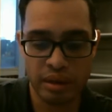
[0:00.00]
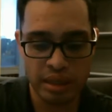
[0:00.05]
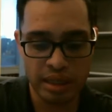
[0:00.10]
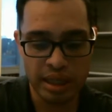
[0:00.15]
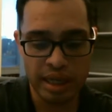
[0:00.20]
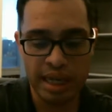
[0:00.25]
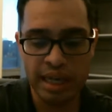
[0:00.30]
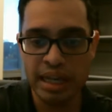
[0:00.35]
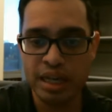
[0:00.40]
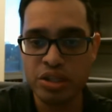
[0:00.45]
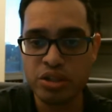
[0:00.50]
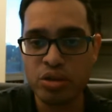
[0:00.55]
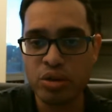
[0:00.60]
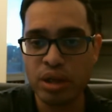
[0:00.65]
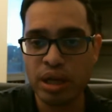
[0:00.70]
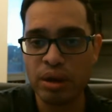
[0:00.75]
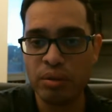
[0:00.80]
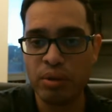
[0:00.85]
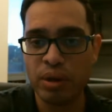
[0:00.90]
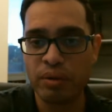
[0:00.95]
And it's
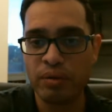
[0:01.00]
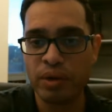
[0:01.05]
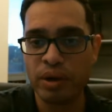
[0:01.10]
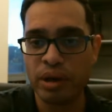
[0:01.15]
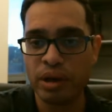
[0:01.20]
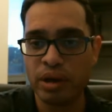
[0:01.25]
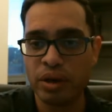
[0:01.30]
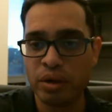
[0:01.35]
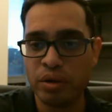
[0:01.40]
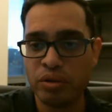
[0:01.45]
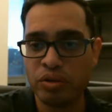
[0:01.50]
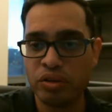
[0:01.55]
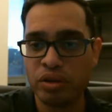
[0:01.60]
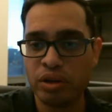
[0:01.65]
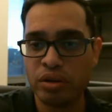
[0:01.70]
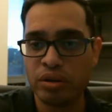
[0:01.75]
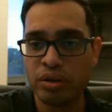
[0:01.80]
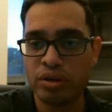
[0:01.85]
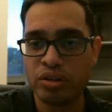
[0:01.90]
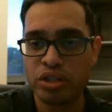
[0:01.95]
okay wherever it goes
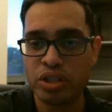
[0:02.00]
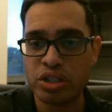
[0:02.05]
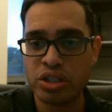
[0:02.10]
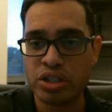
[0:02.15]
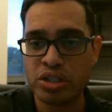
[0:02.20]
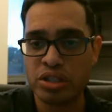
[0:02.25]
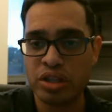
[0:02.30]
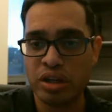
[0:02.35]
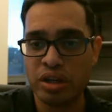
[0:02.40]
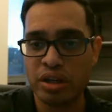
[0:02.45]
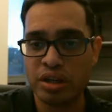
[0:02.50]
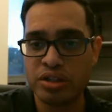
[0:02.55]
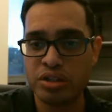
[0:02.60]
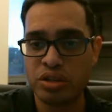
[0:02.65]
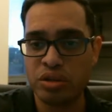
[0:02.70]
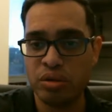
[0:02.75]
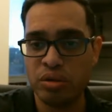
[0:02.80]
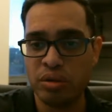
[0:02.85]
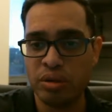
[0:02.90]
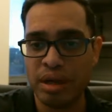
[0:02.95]
here, is just as long as
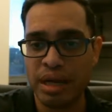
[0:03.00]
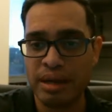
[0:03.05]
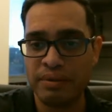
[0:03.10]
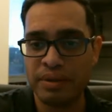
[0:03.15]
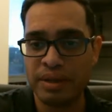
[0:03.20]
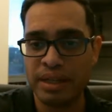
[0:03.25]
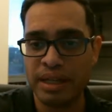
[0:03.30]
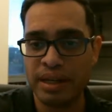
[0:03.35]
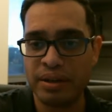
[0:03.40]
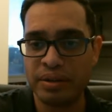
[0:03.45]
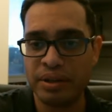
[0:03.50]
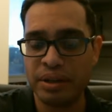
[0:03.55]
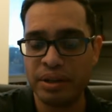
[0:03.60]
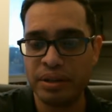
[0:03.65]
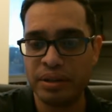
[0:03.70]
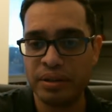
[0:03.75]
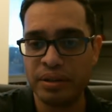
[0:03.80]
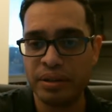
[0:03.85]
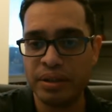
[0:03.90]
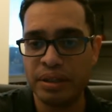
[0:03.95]
you have it down here.
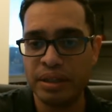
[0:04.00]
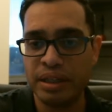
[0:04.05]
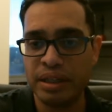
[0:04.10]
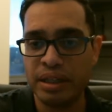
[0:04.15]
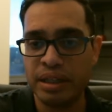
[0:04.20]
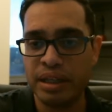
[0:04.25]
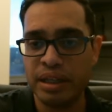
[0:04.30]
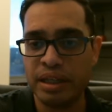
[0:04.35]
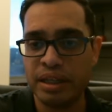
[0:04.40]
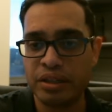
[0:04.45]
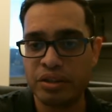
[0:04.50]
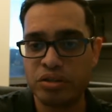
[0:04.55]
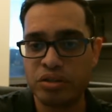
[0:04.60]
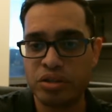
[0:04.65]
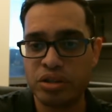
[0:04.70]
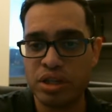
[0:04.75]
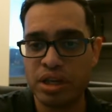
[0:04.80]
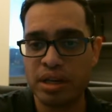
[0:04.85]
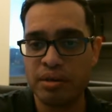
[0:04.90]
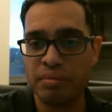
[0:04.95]
Extra
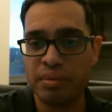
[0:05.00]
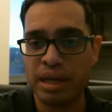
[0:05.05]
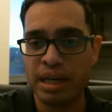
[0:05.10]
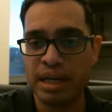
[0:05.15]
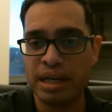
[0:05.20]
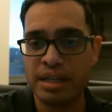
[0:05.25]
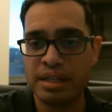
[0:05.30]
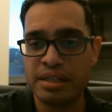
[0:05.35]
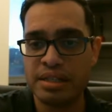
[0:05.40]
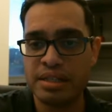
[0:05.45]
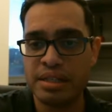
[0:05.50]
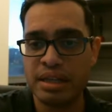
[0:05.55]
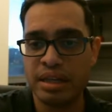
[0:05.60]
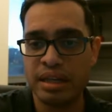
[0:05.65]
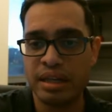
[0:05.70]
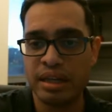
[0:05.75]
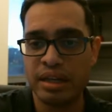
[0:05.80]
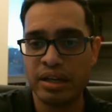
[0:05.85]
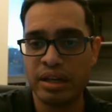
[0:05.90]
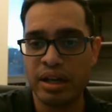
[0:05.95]
time as an
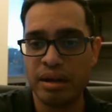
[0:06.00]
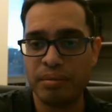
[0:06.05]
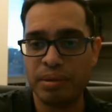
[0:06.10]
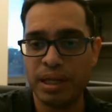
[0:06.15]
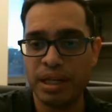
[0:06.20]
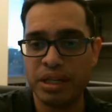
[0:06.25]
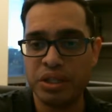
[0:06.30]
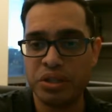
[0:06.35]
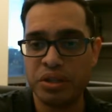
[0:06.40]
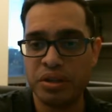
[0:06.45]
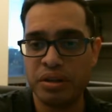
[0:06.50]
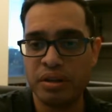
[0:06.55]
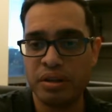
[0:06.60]
accommodation.